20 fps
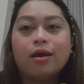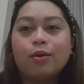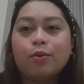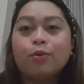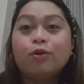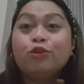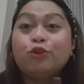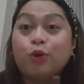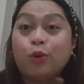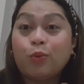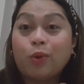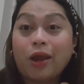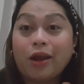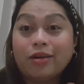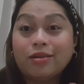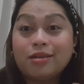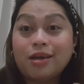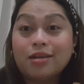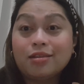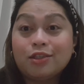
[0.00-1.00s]
We'll do a
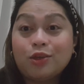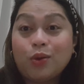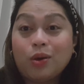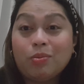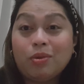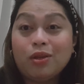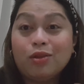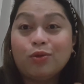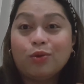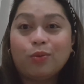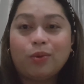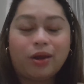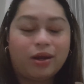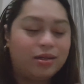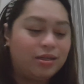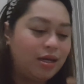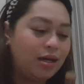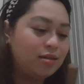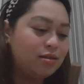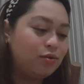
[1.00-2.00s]
wear test. Do you want me to do a wear
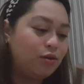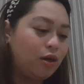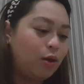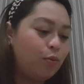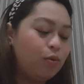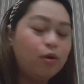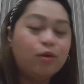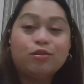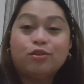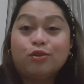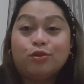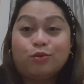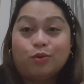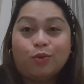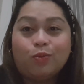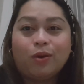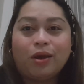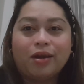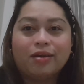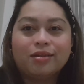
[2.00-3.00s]
test? Okay, we'll also do a
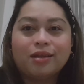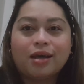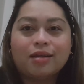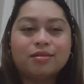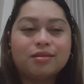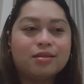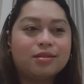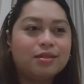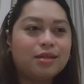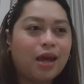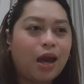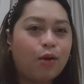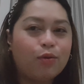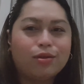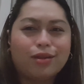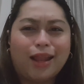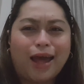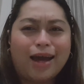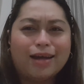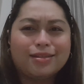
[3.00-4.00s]
wear test. Let's see how
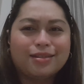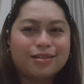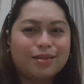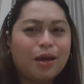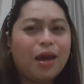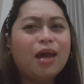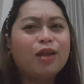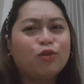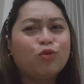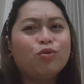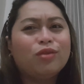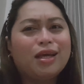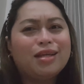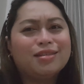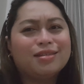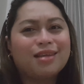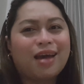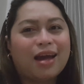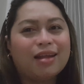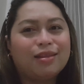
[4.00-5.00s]
it lasts. 2
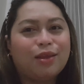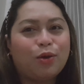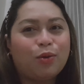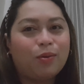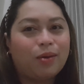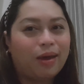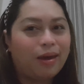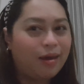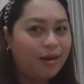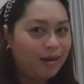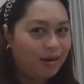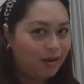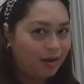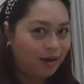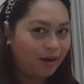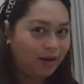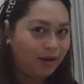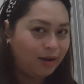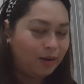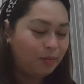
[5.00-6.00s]
days nga daw eh.
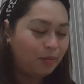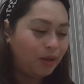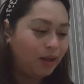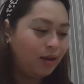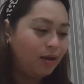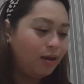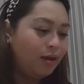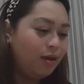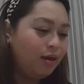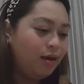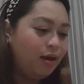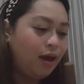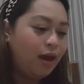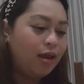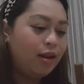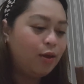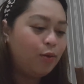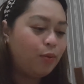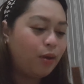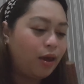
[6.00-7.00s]
Kaya naman.
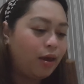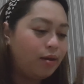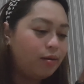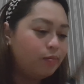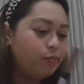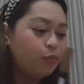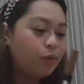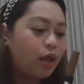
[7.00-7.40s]
Anyway,